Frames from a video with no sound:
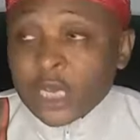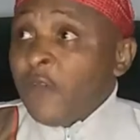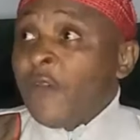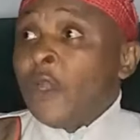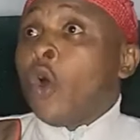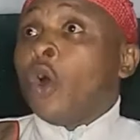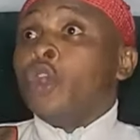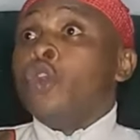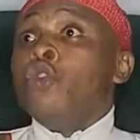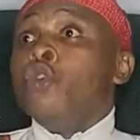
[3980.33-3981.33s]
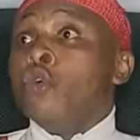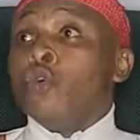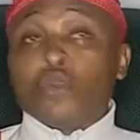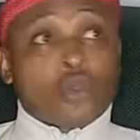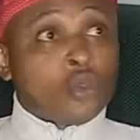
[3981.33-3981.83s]
giving all the
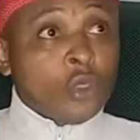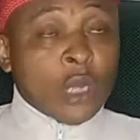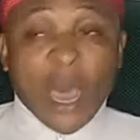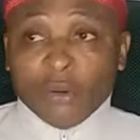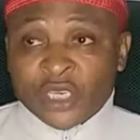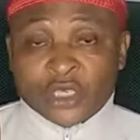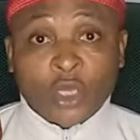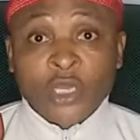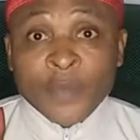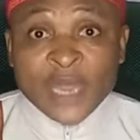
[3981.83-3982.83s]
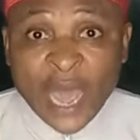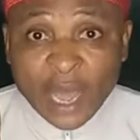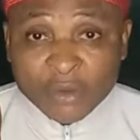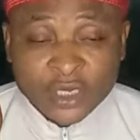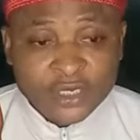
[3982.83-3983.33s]
news houses, all the media
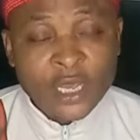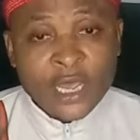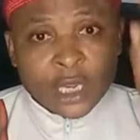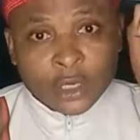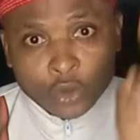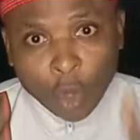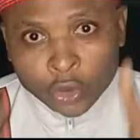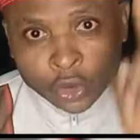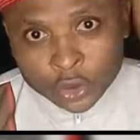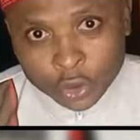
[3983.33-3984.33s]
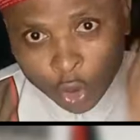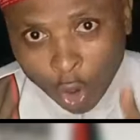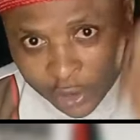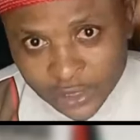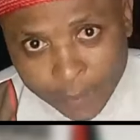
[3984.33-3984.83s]
houses, don't
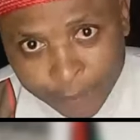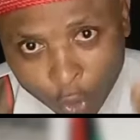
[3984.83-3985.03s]
call them